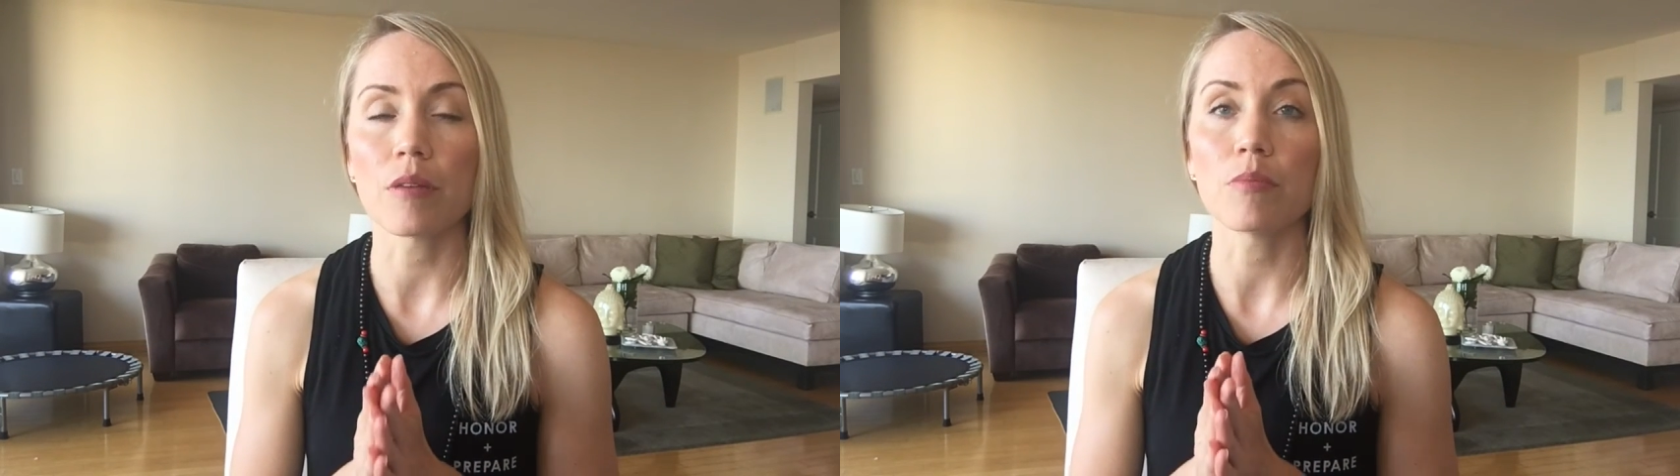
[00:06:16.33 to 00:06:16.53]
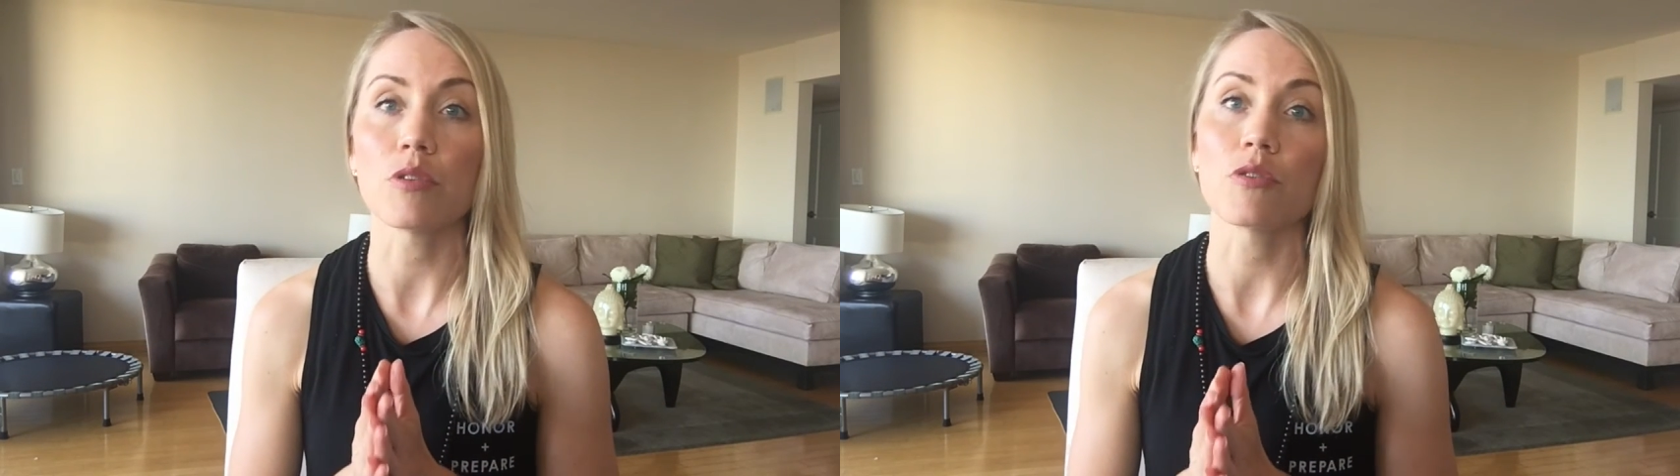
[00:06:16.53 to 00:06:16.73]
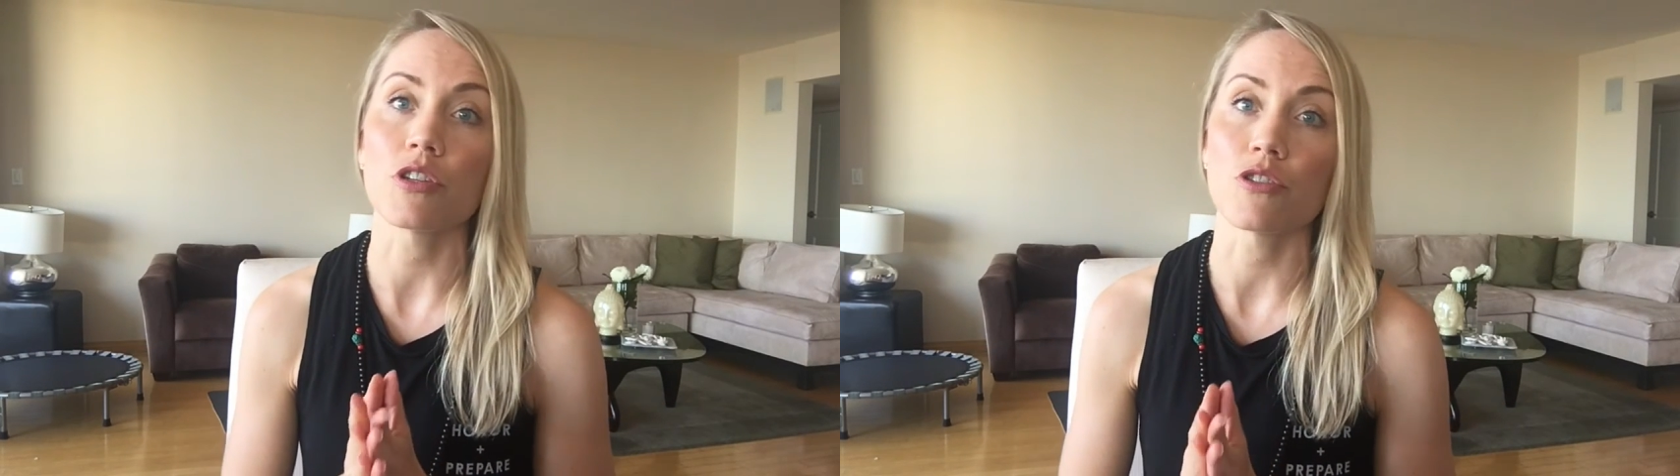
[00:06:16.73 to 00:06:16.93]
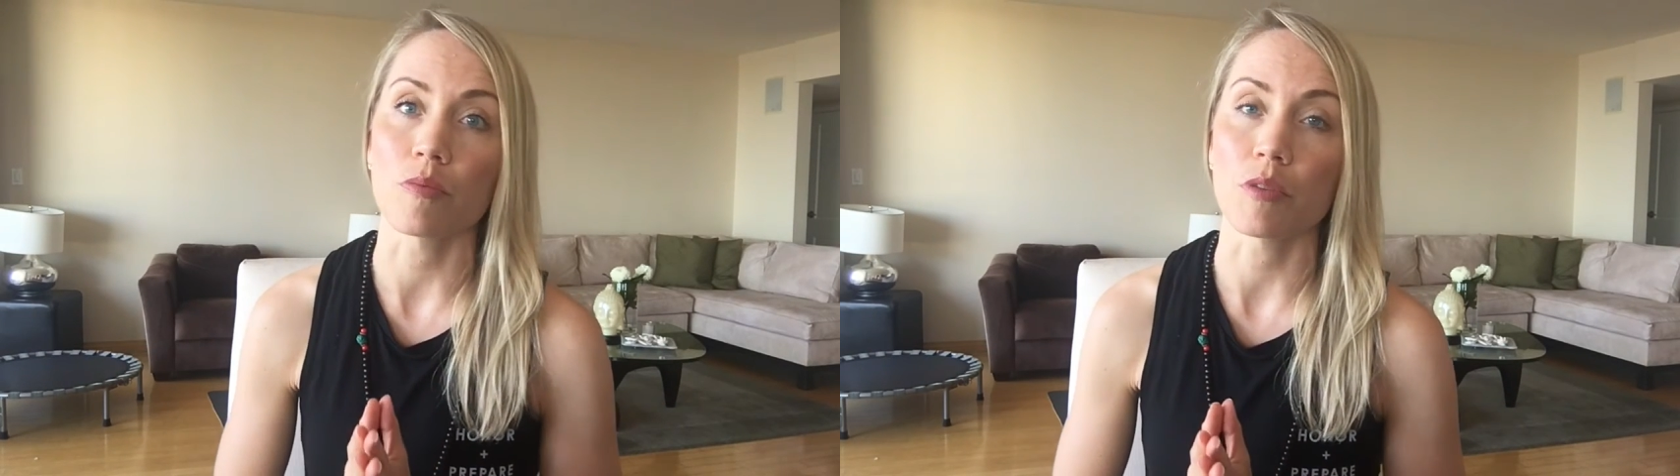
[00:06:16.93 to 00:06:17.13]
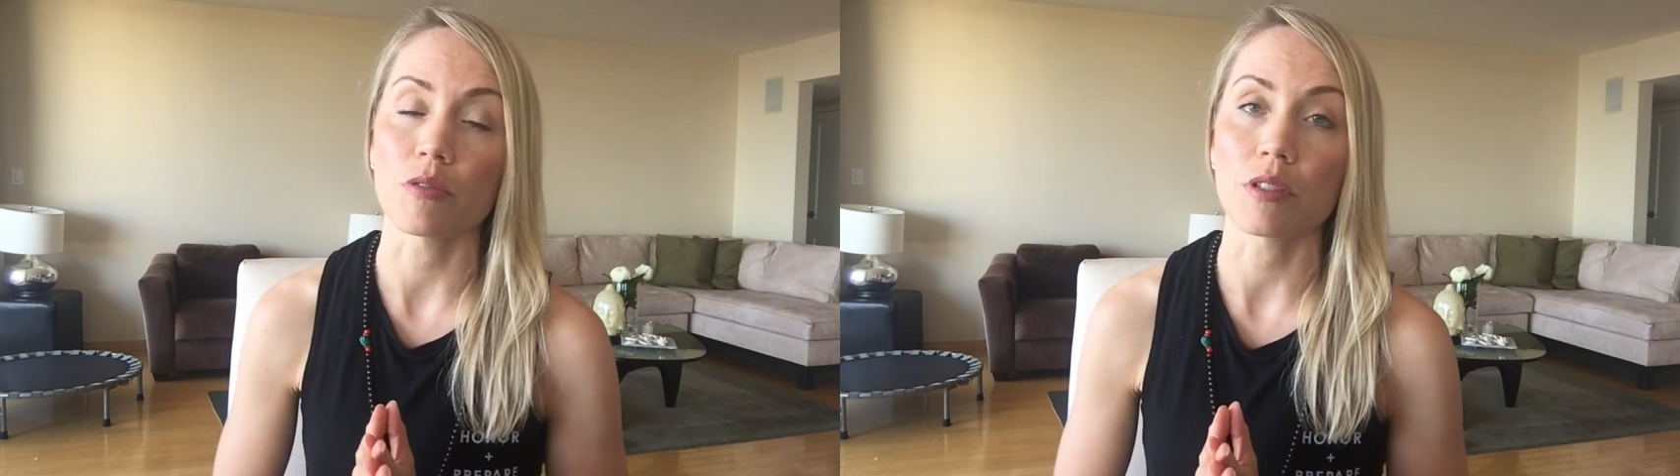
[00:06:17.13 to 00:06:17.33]
and boosting your
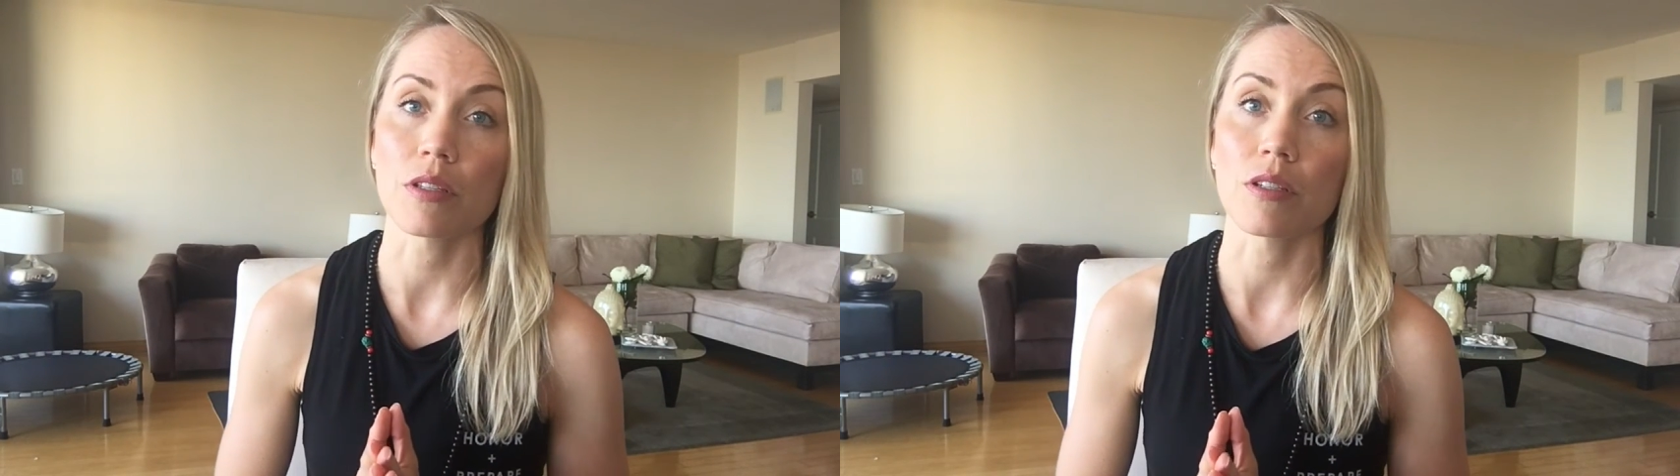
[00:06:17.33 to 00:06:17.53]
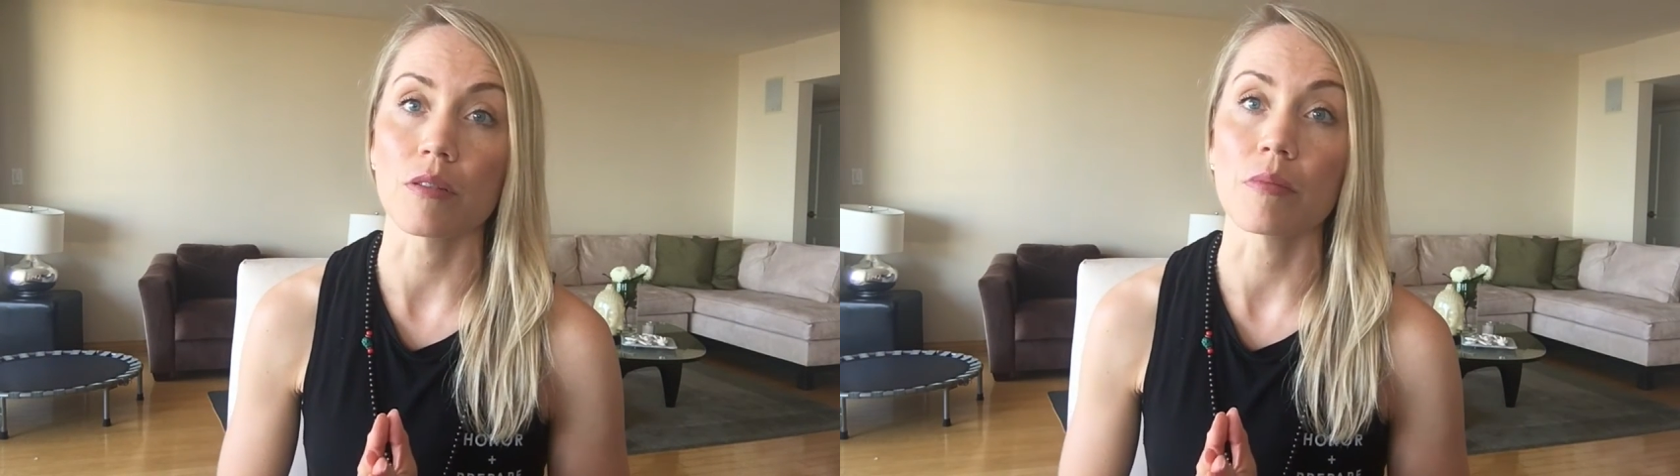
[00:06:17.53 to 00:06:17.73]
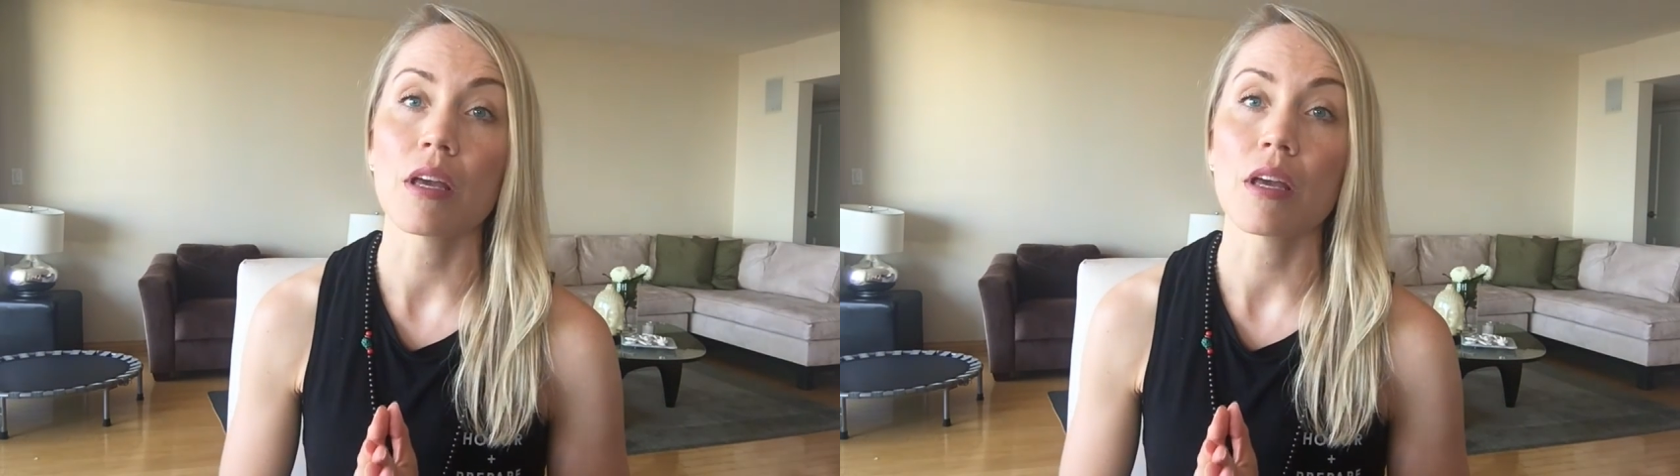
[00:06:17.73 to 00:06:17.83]
immune system.